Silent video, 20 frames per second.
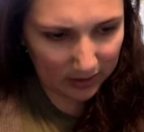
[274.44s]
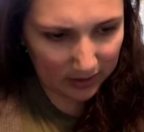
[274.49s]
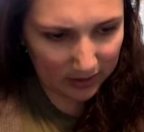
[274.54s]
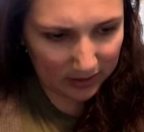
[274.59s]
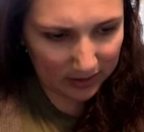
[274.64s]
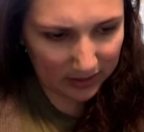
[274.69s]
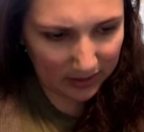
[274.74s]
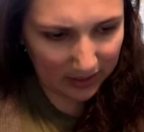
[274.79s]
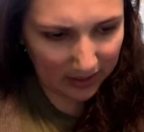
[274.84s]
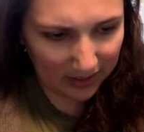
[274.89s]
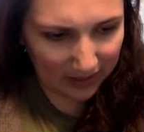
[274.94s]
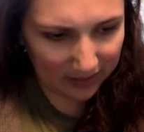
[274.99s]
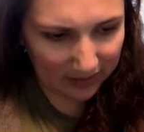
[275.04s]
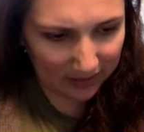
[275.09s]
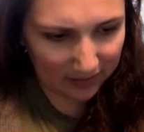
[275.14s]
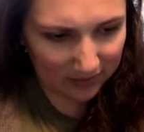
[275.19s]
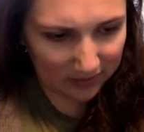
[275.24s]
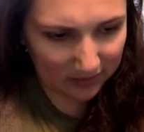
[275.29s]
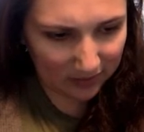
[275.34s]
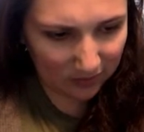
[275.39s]
to add
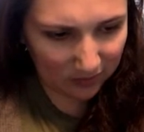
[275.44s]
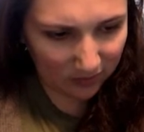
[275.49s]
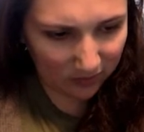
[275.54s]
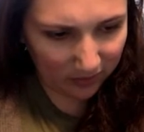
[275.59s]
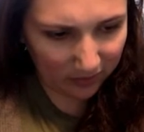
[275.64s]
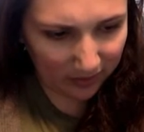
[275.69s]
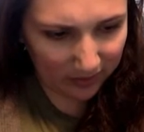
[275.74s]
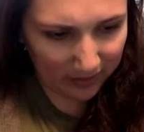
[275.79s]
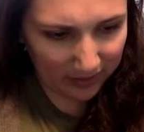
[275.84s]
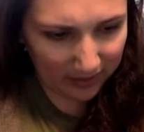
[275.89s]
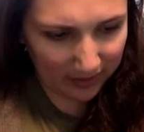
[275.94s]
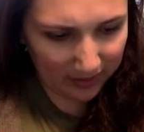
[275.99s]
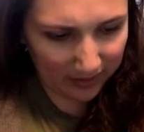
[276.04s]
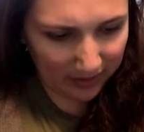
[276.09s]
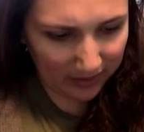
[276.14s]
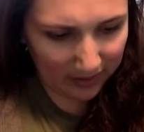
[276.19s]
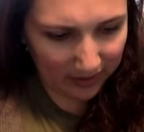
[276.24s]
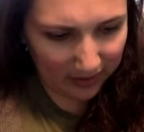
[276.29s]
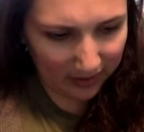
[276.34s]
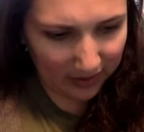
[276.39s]
this over.
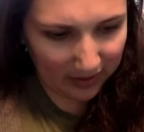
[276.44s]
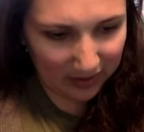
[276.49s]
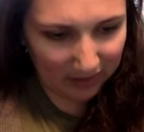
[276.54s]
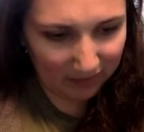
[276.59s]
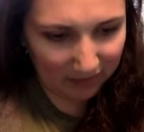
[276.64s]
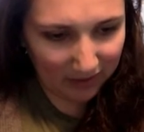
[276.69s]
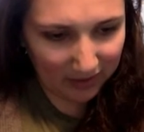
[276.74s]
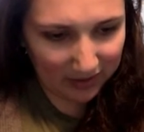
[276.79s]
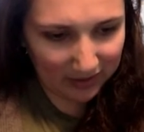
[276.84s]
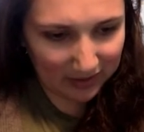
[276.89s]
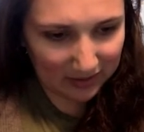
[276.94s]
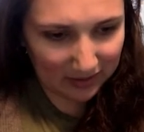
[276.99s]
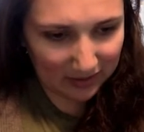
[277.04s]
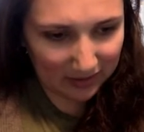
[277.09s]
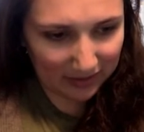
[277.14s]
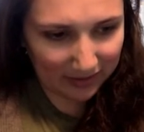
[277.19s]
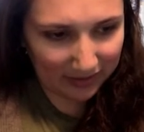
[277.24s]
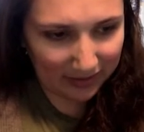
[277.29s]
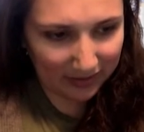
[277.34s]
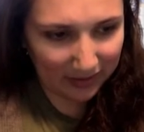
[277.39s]
If I didn't
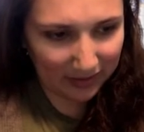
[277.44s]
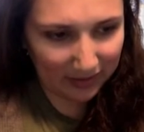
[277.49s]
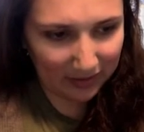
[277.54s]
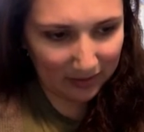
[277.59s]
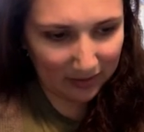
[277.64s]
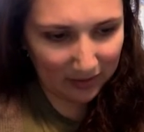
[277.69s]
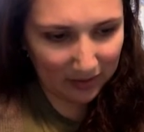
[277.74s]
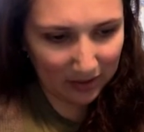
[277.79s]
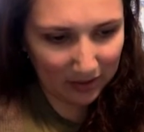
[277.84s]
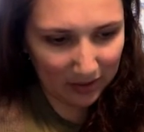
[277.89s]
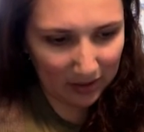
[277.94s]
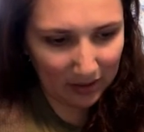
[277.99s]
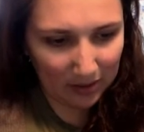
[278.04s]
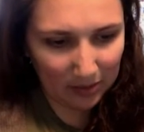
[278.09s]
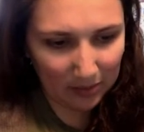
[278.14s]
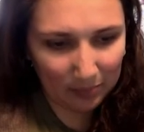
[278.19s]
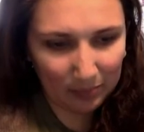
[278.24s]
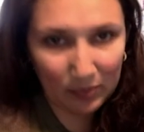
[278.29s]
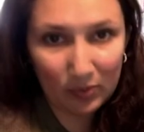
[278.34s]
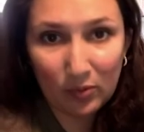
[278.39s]
like it,
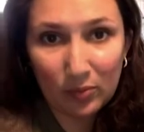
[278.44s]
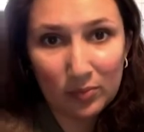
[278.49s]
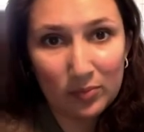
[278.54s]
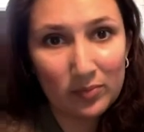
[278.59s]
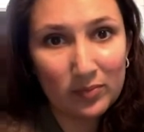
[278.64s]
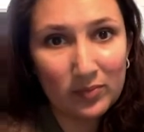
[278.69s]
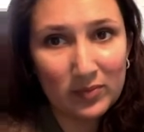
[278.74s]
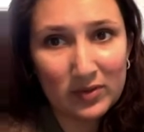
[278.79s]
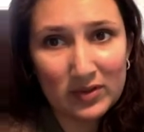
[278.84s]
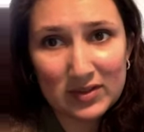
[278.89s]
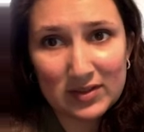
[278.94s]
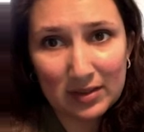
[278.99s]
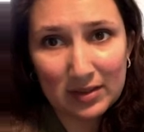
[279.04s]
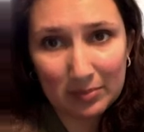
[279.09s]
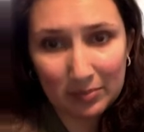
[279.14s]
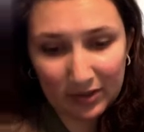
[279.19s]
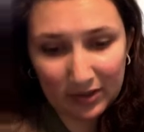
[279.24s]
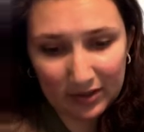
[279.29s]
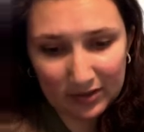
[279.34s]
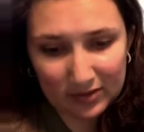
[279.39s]
boom,
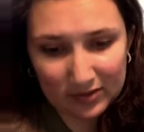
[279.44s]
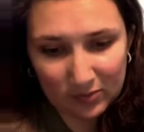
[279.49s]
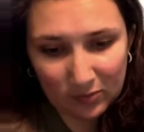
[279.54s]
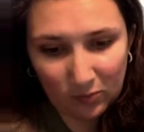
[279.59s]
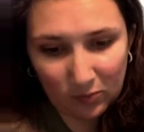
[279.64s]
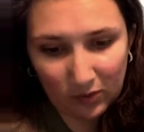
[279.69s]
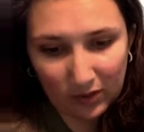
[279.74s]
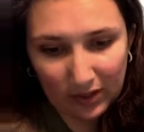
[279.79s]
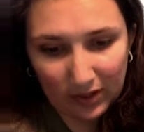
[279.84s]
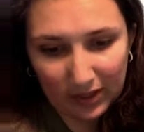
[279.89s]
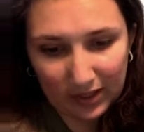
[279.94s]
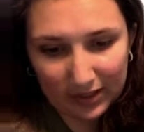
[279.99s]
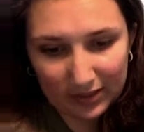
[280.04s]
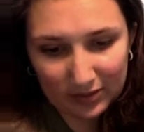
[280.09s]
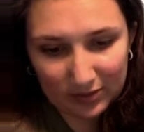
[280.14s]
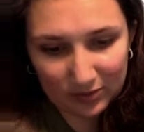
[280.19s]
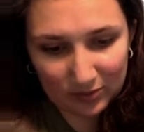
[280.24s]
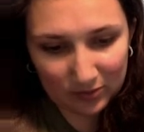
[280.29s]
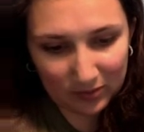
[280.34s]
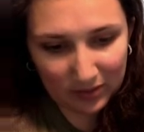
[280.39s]
simple as one
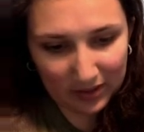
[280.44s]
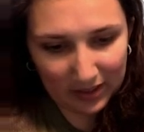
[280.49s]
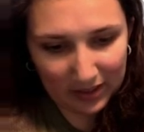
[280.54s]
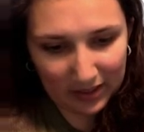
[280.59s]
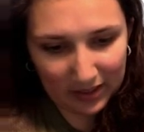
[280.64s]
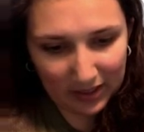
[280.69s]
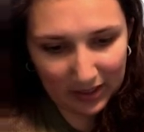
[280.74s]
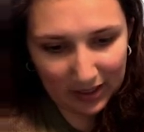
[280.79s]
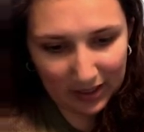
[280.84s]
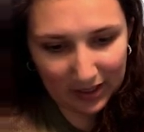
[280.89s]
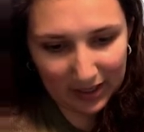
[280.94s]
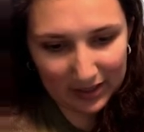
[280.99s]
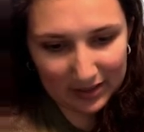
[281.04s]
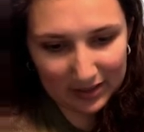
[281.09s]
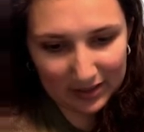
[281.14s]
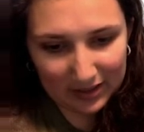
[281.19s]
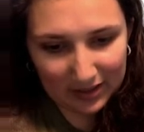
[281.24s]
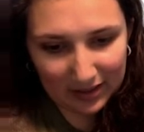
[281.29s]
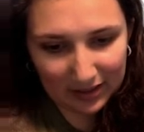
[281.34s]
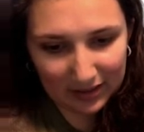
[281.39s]
undo. I did
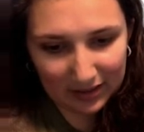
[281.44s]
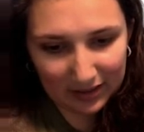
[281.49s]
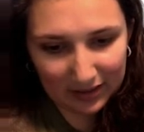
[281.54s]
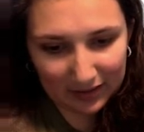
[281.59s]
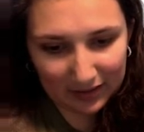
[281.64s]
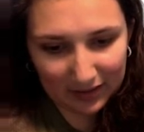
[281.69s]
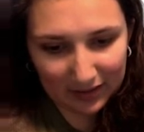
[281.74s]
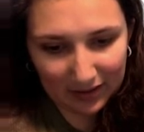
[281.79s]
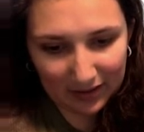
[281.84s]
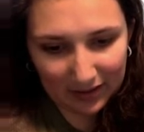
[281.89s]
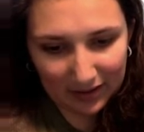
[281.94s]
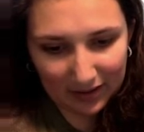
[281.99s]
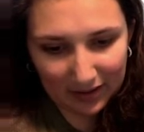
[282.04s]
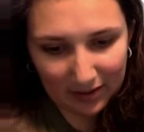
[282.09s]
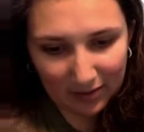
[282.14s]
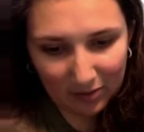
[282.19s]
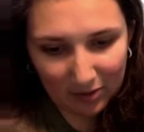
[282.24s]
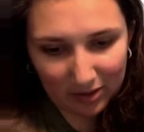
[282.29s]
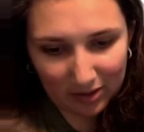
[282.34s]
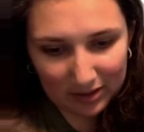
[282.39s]
not like that. I
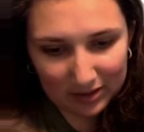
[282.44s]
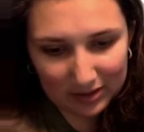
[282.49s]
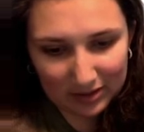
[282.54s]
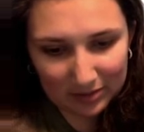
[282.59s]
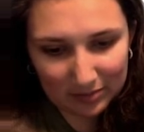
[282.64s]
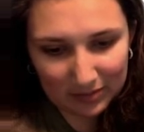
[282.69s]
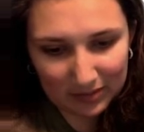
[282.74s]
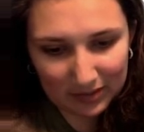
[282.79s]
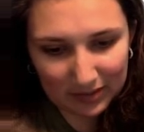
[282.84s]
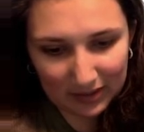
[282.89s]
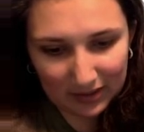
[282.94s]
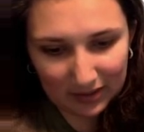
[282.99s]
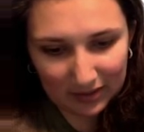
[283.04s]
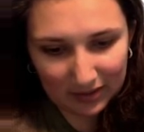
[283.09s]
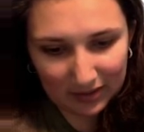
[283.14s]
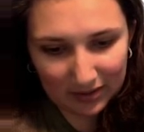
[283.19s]
want it to be